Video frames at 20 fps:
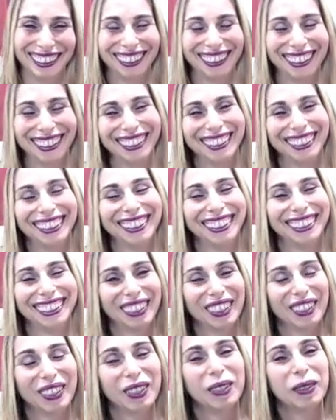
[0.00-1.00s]

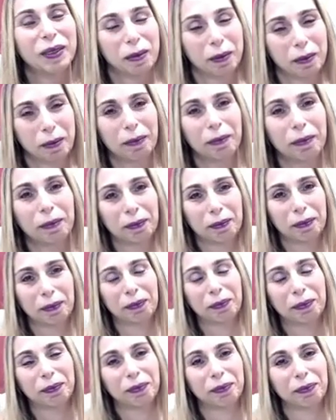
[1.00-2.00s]

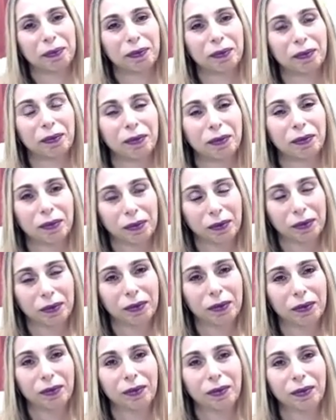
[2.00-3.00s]

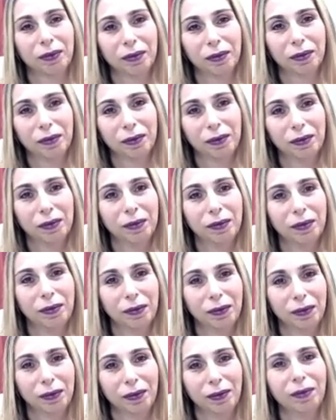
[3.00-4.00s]

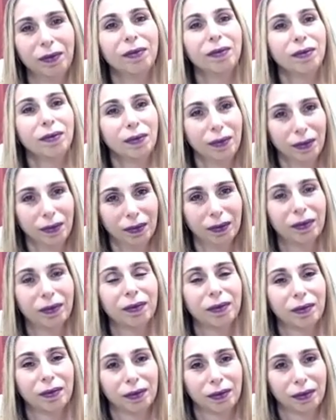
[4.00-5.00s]

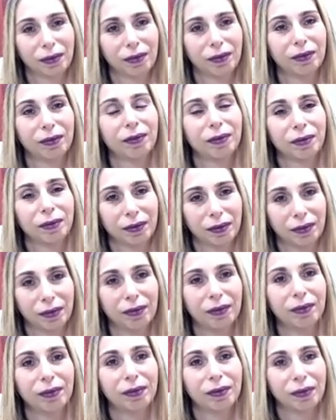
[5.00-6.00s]

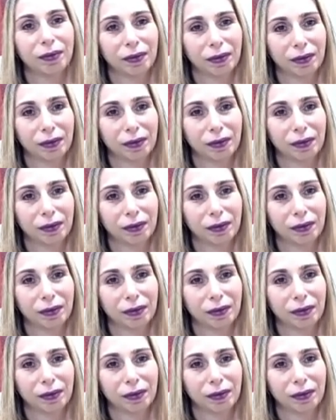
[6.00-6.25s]
(not speaking)